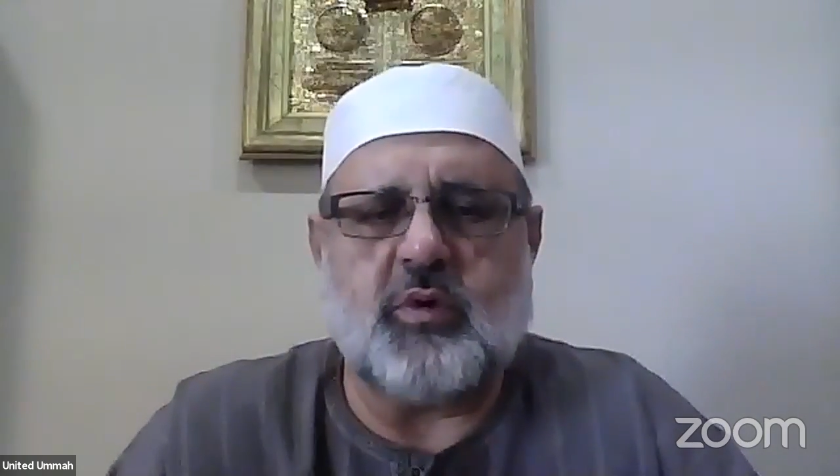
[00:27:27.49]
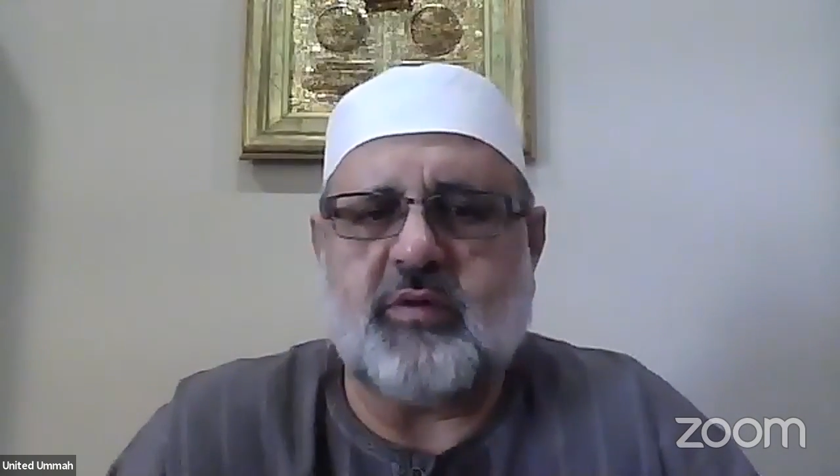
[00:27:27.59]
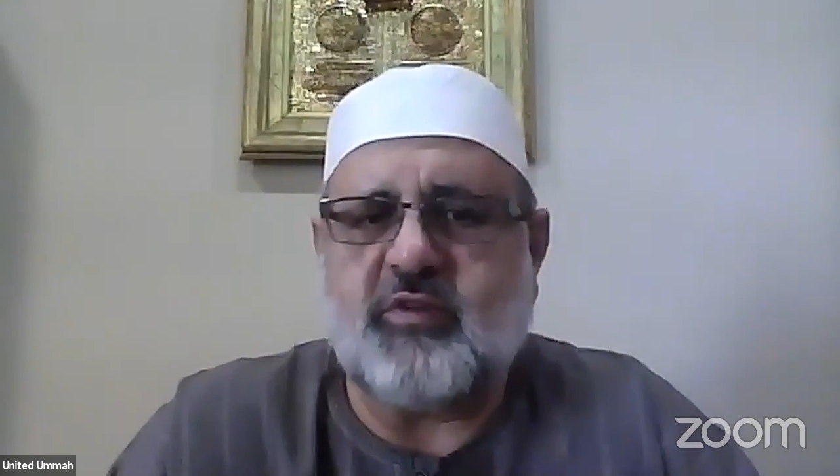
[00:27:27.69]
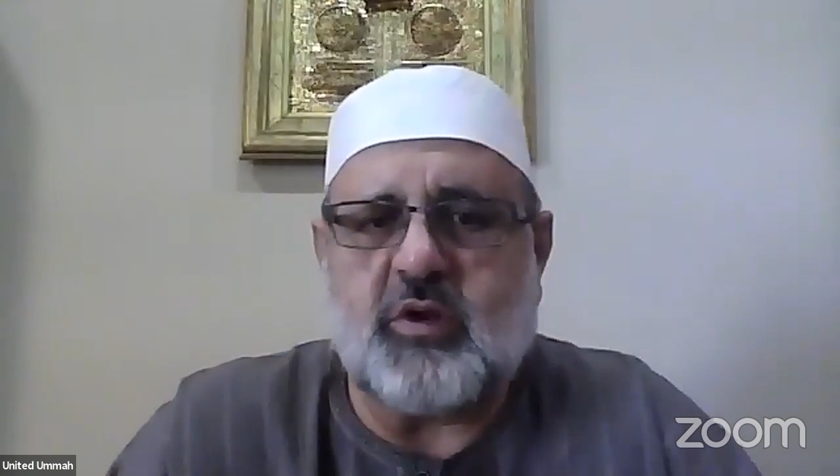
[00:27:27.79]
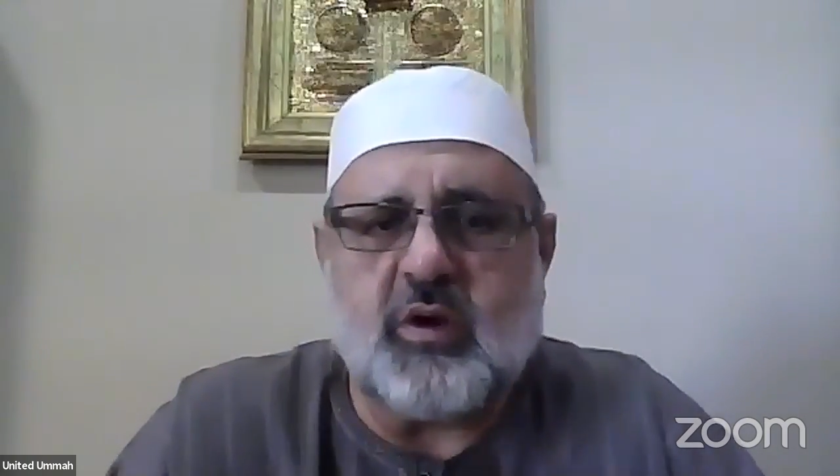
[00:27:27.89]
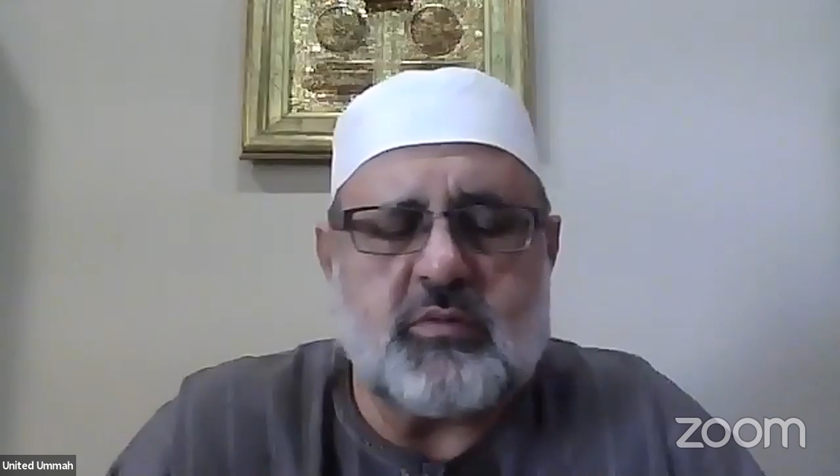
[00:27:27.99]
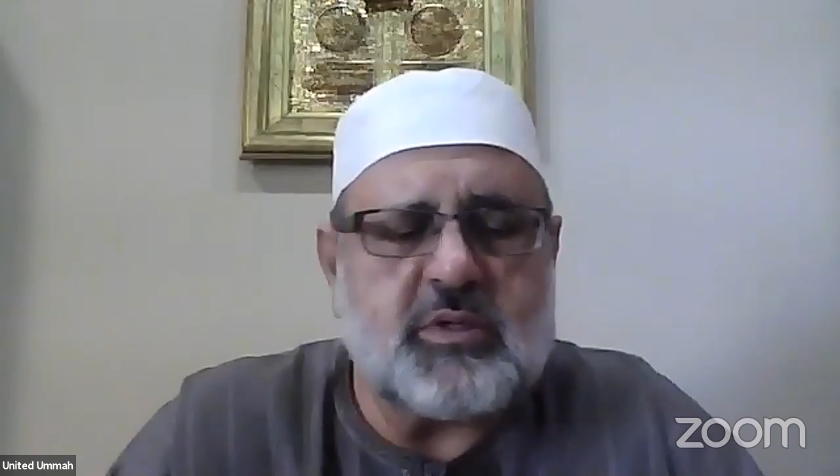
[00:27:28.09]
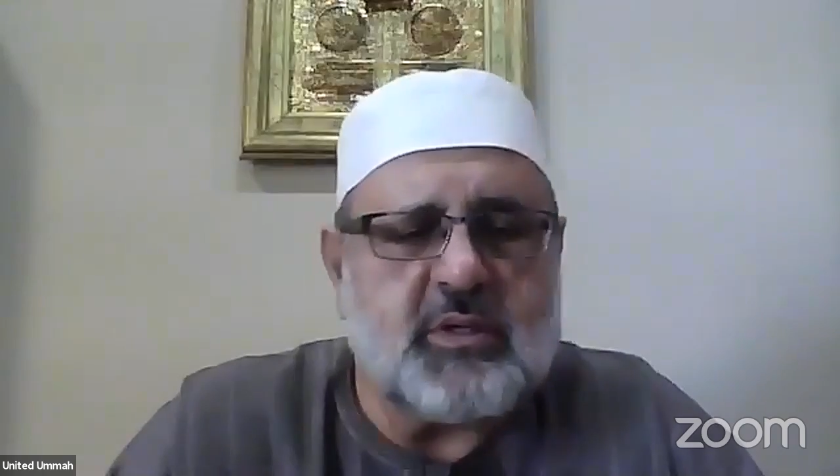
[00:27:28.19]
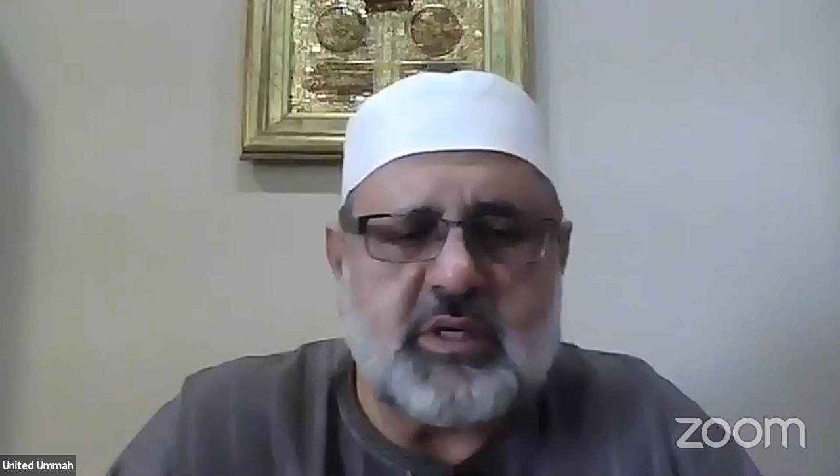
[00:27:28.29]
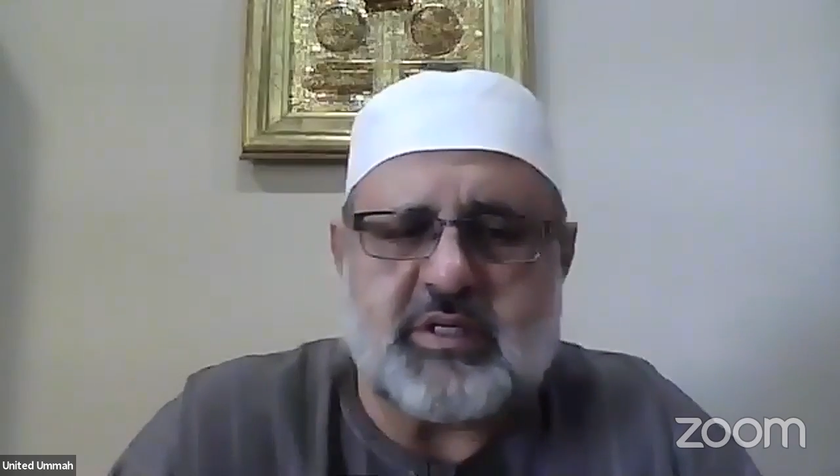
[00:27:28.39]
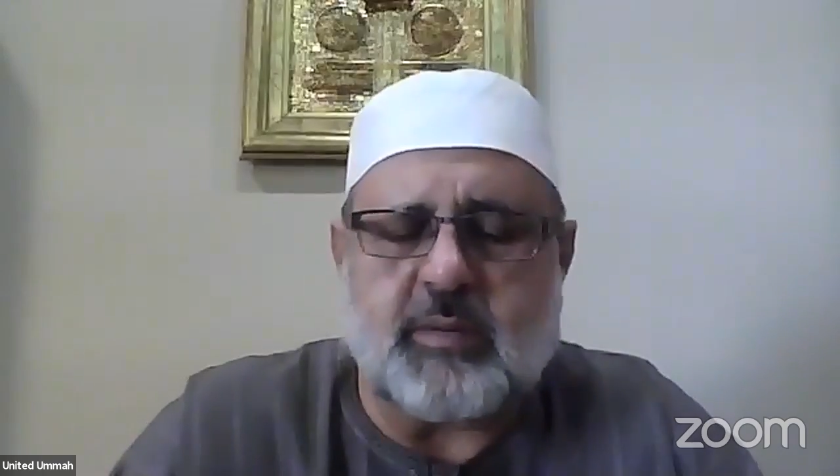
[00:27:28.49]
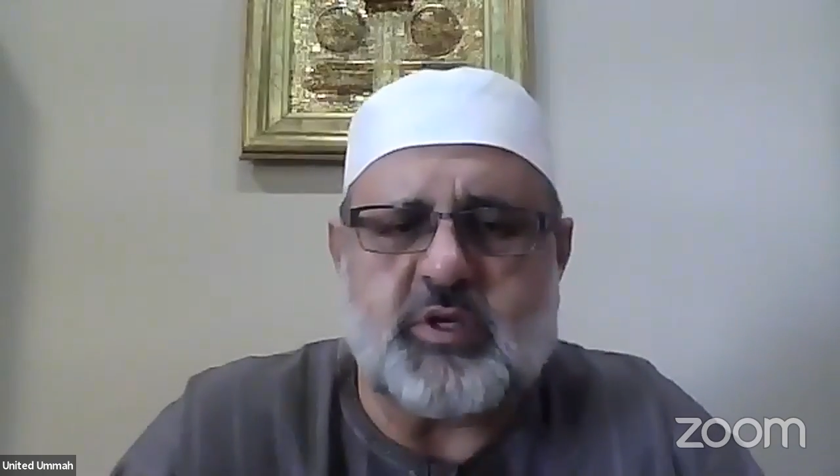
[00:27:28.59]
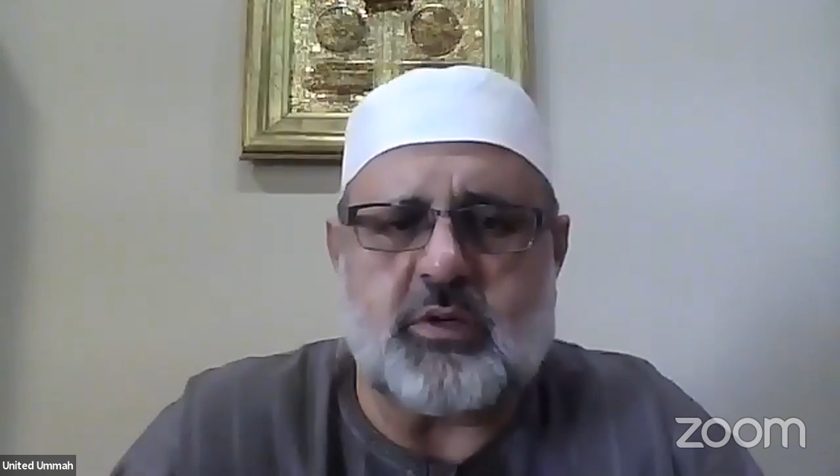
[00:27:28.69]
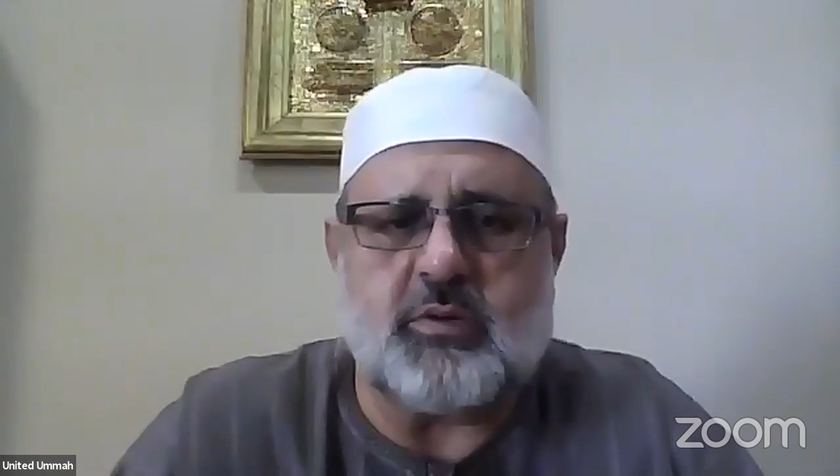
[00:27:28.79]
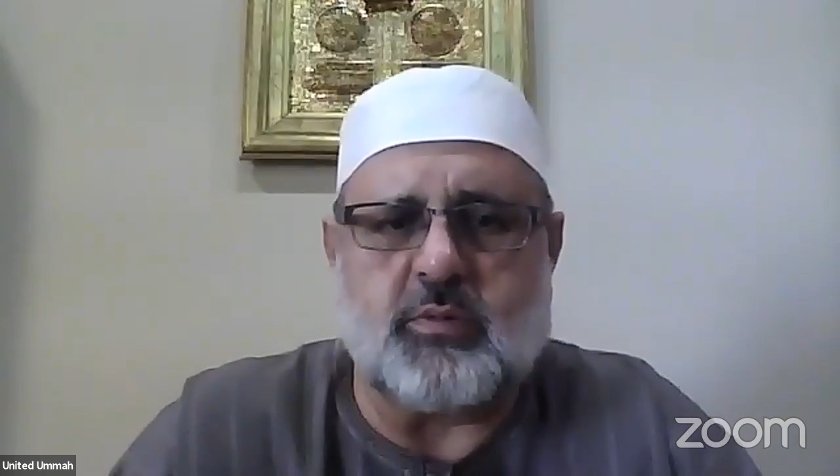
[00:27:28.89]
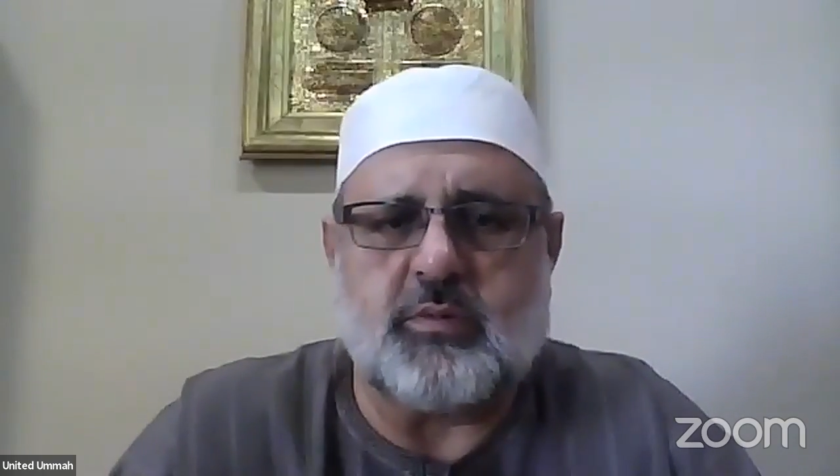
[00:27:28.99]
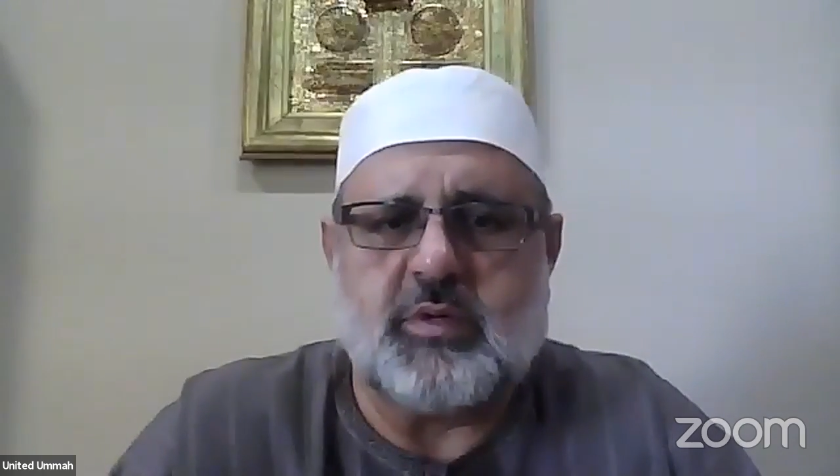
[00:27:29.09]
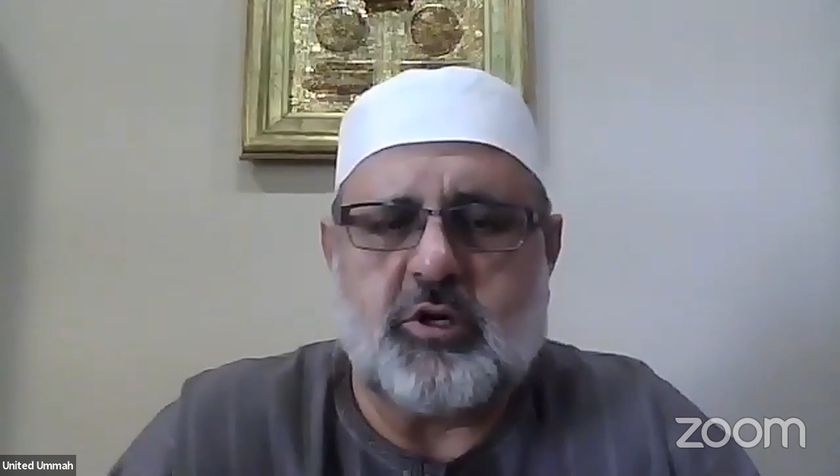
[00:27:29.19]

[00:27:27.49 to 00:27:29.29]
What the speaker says: And if you don't, it's up to you.